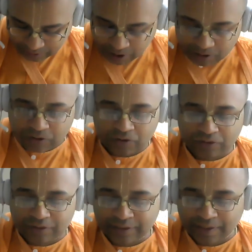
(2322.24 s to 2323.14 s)

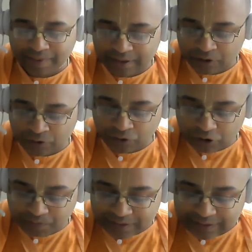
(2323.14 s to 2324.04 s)
although they make a
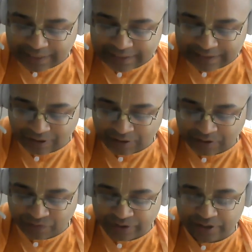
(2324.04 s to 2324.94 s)
good business on
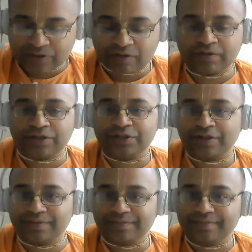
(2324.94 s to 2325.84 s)
the words of
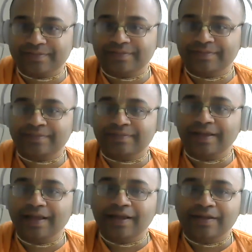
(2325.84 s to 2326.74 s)
Krishna. Hmm?
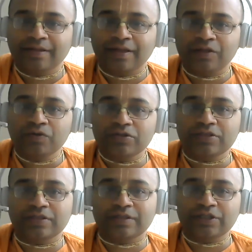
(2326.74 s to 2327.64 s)
They
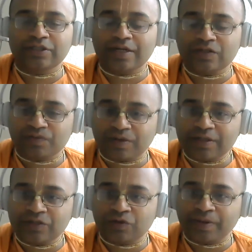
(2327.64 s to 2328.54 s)
use Krishna's
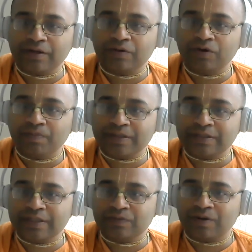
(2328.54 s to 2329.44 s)
words to make a good
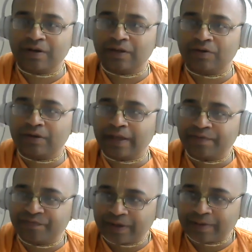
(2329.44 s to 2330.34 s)
business for their own
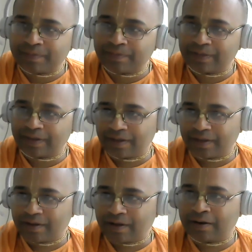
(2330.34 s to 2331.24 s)
name, fame,
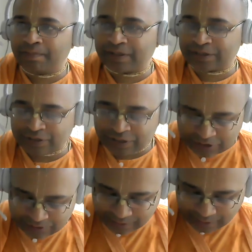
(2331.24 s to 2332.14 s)
and
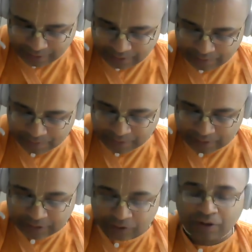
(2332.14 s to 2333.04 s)
prestige,
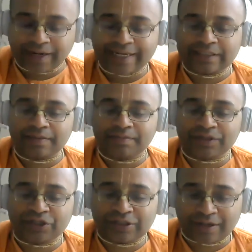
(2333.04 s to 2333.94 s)
but they do not accept
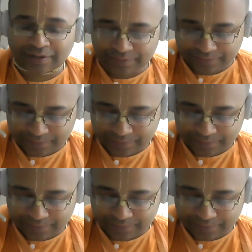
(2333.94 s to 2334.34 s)
Krishna